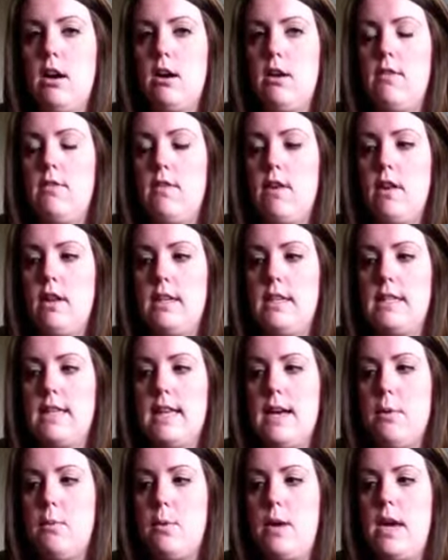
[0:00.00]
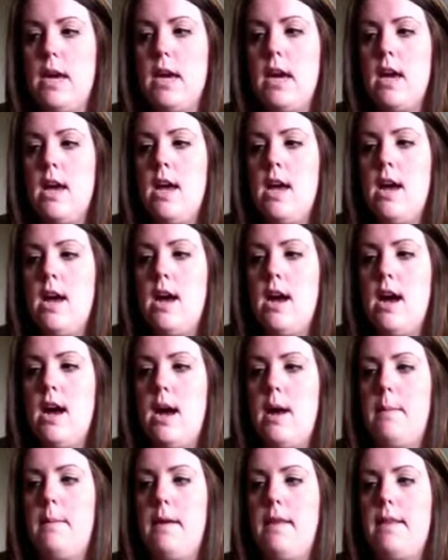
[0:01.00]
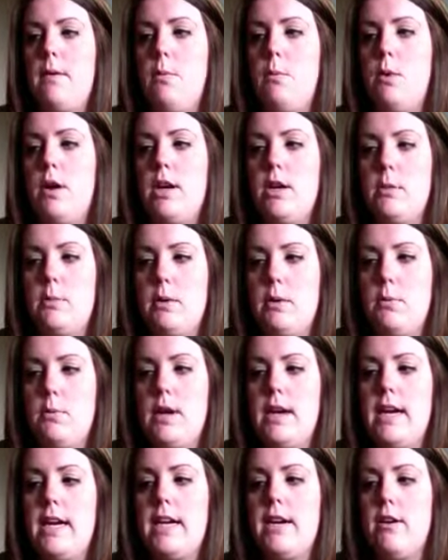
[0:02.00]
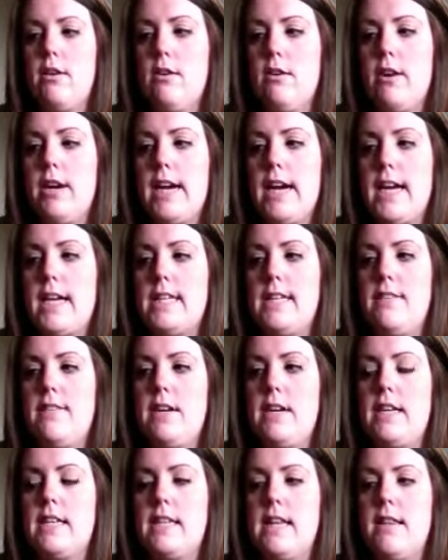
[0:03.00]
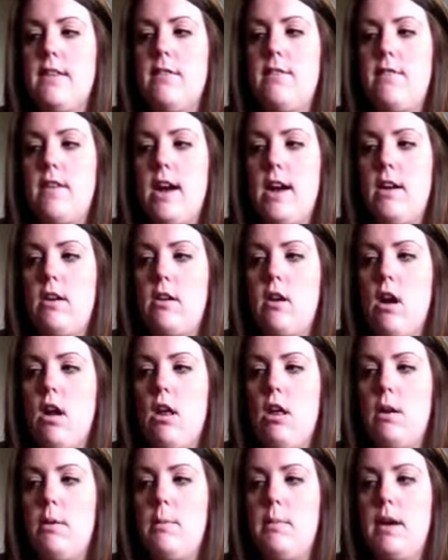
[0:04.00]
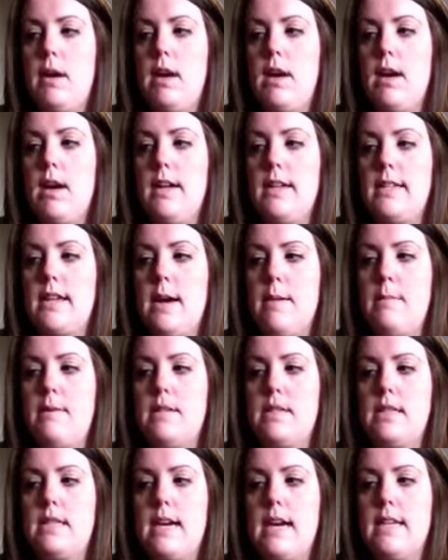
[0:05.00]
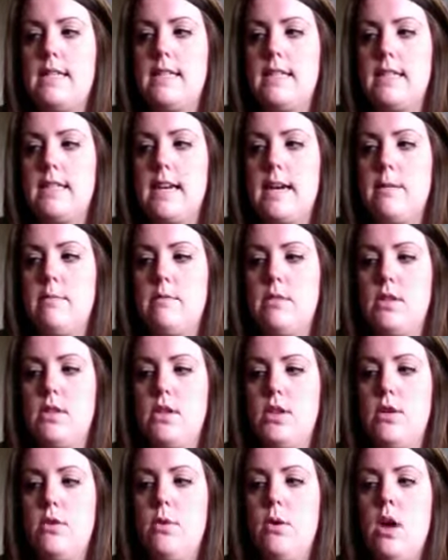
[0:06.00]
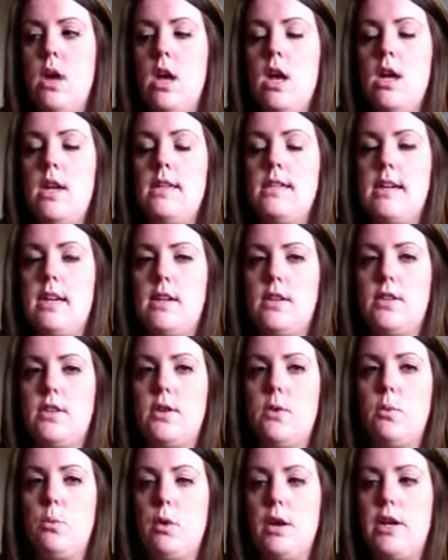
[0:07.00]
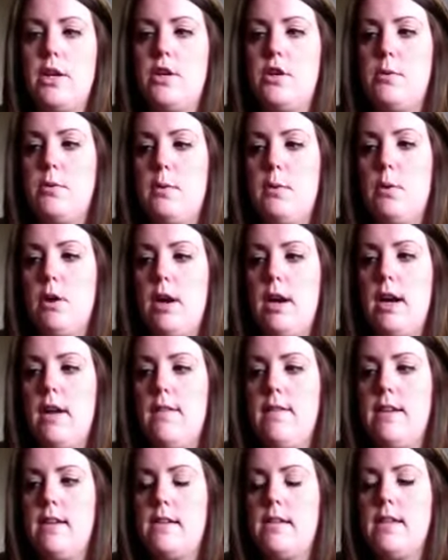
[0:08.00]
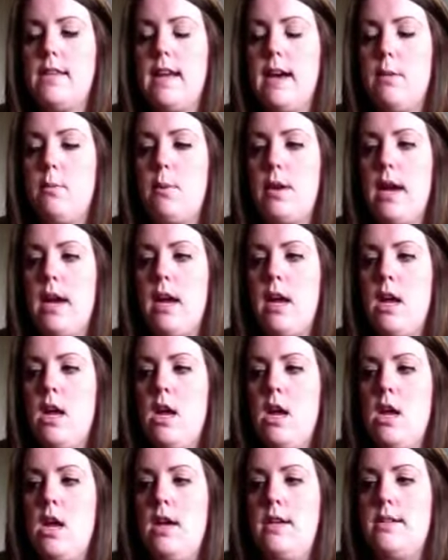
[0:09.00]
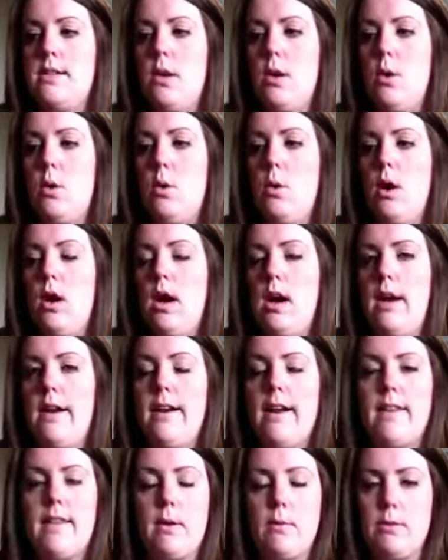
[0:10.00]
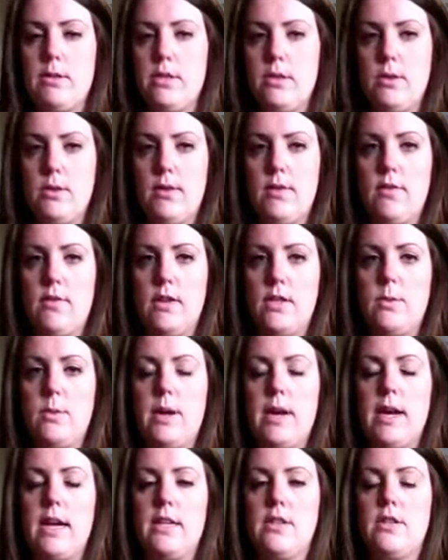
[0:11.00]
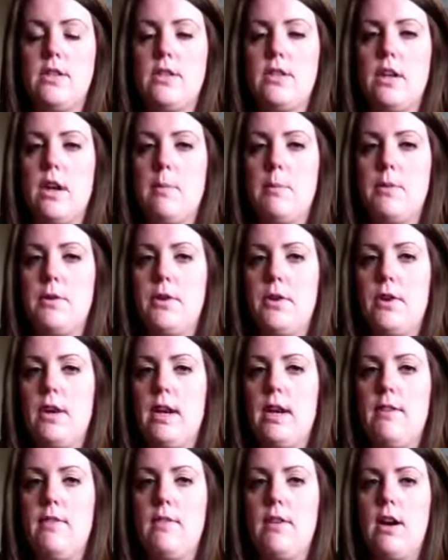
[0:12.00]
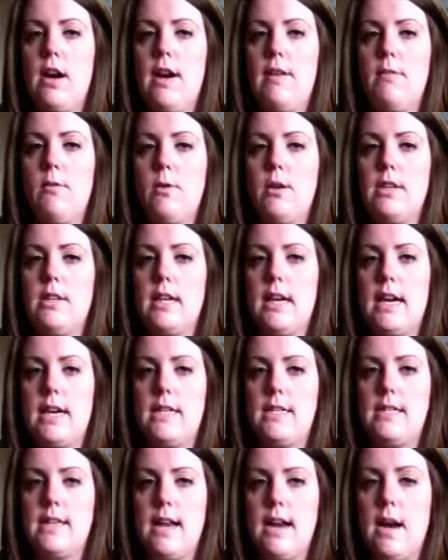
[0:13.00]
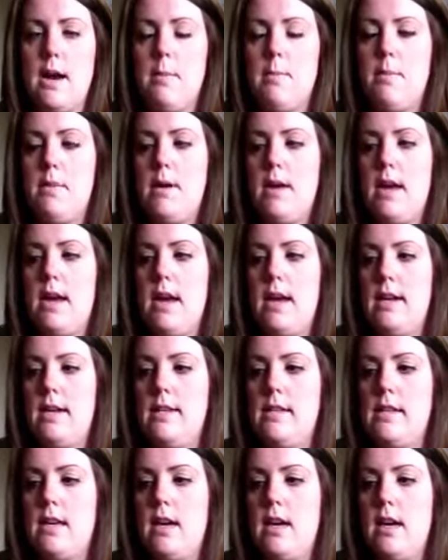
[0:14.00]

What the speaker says: fall into that week, and then what you'll be reading, your learning activities, and the final column, assignments, tests, exams due, tells you what you should be working on that week. So nothing was due in the first week. It's just an opportunity for everyone to get set up and